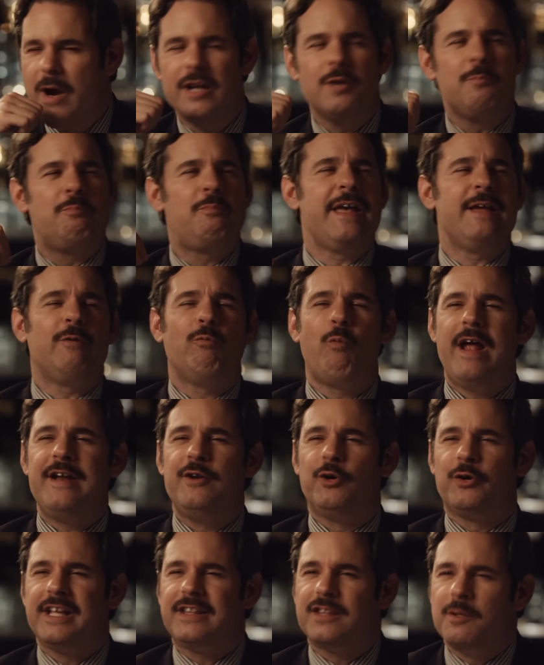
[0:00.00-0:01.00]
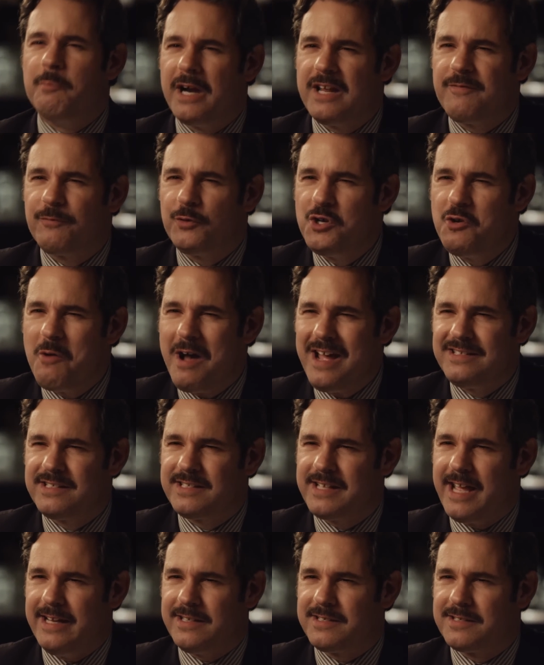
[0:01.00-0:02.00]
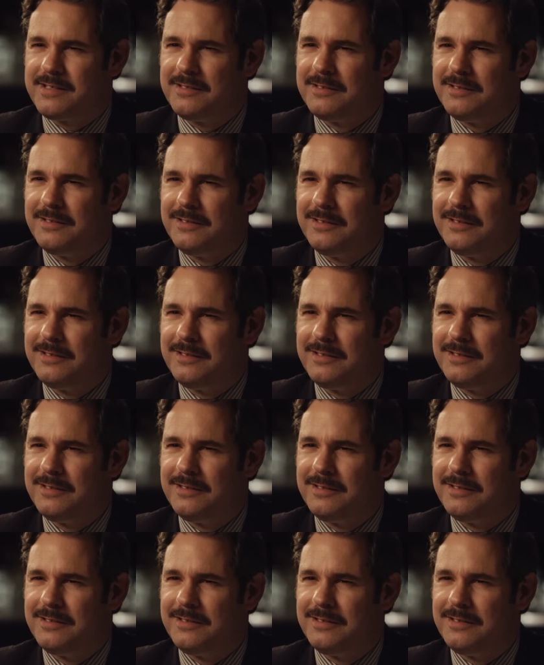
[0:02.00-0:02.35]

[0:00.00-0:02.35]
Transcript: Where did Pete Wendell get the money for new ice skates?